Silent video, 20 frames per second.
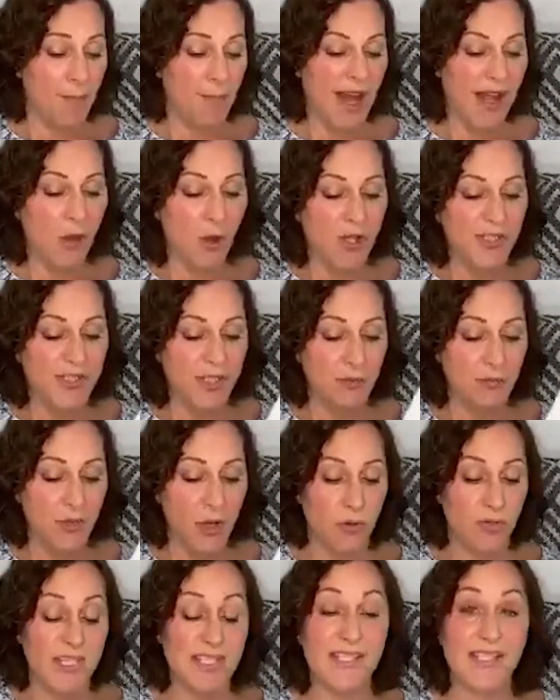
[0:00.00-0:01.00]
I
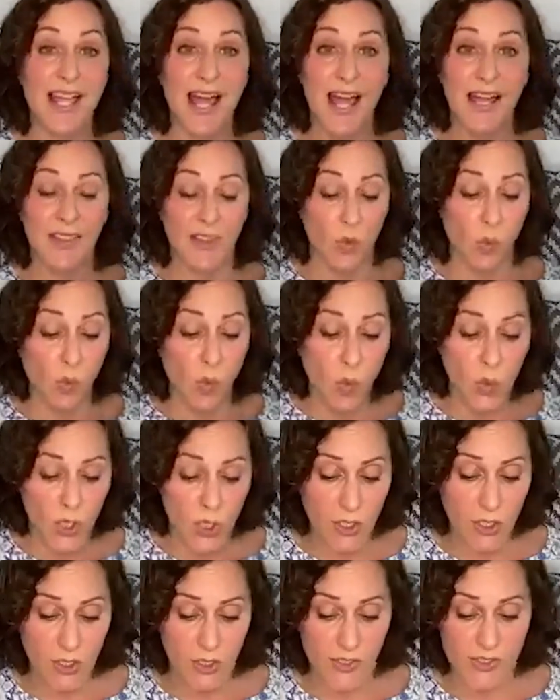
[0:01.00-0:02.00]
also noticed that the
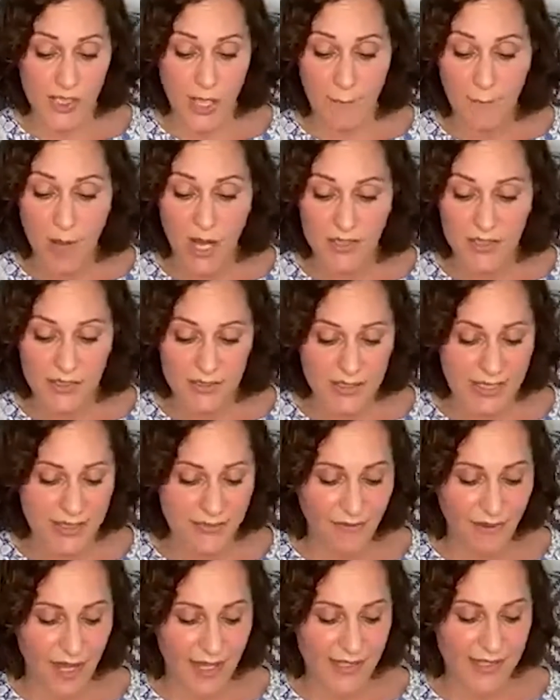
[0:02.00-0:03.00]
workers among the
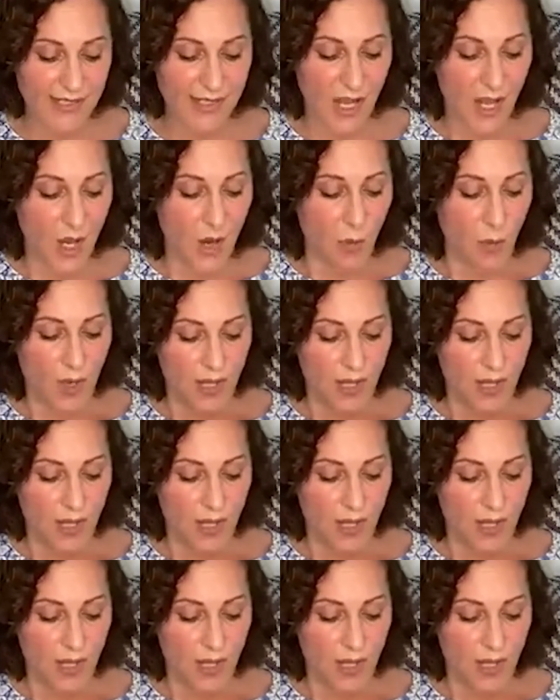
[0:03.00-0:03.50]
Levites,